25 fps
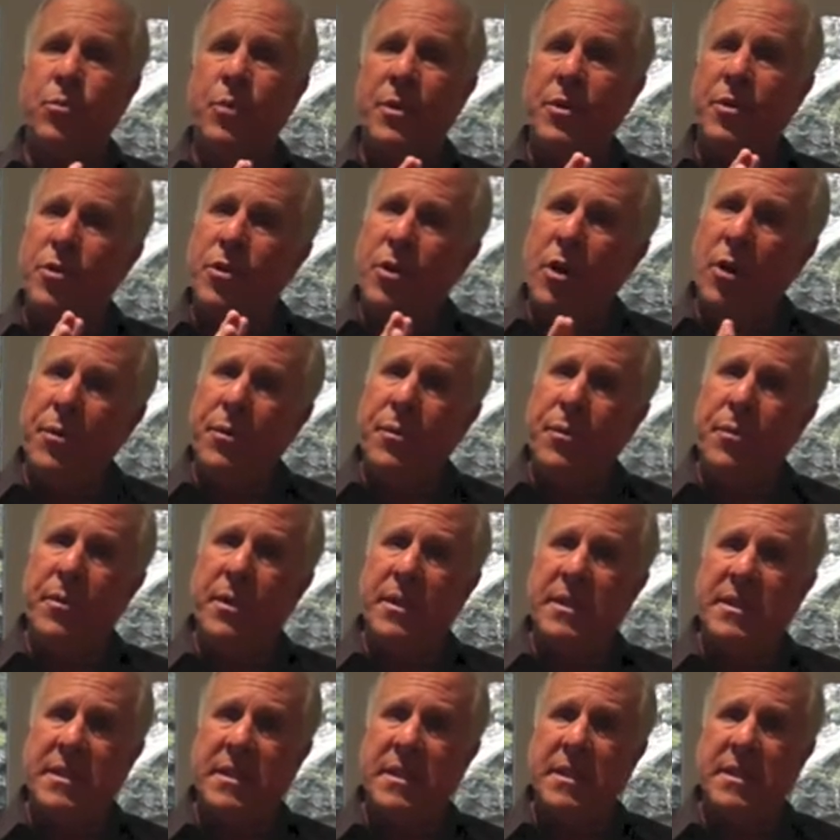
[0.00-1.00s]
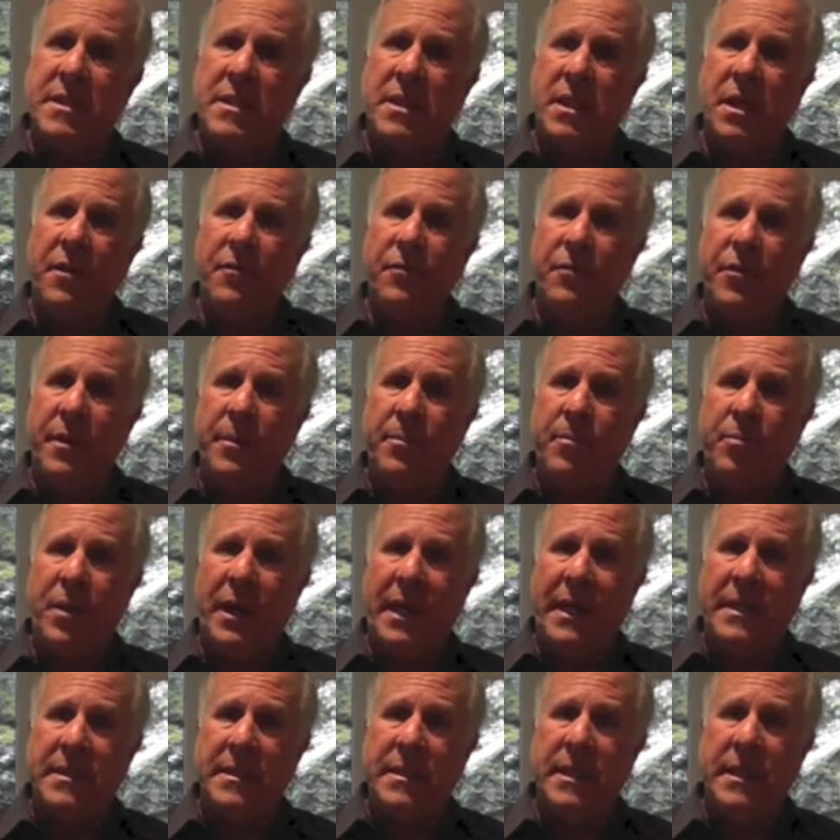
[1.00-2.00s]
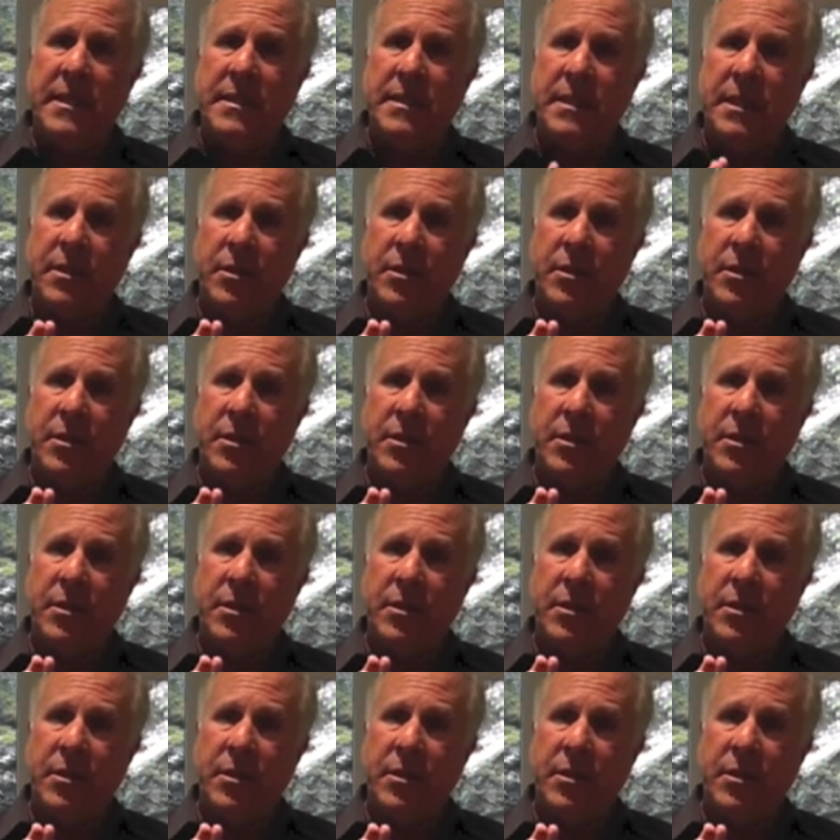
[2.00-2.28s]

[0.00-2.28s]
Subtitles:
when you go through this discovery process